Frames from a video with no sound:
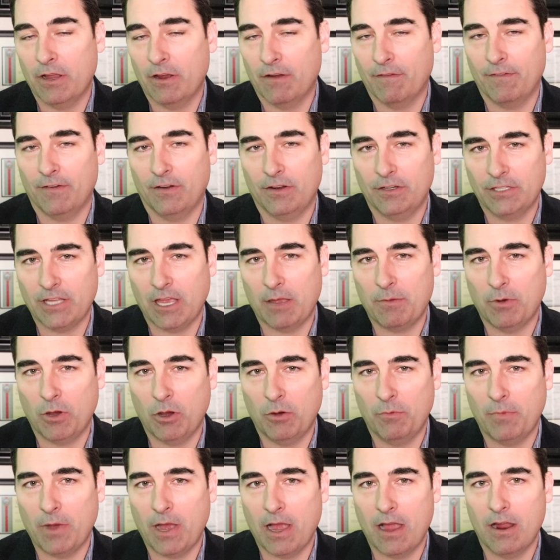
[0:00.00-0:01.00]
you're a first-time
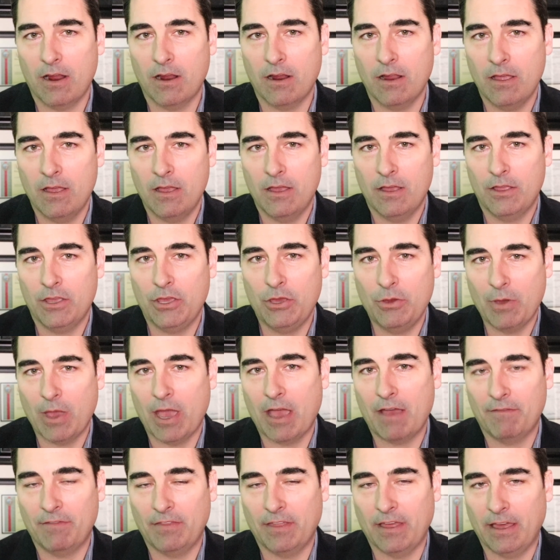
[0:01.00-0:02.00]
home buyer, you
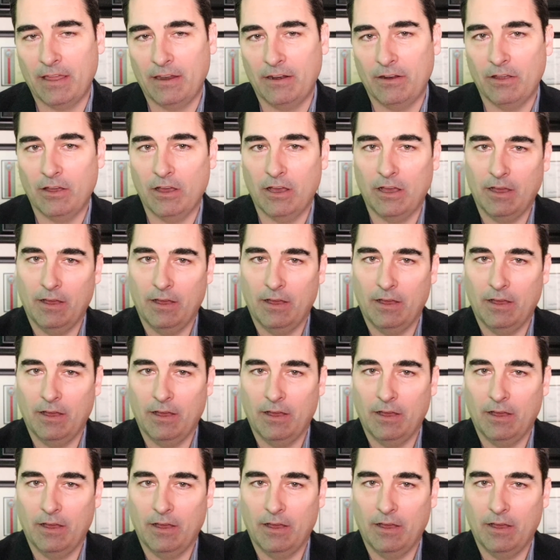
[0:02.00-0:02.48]
have that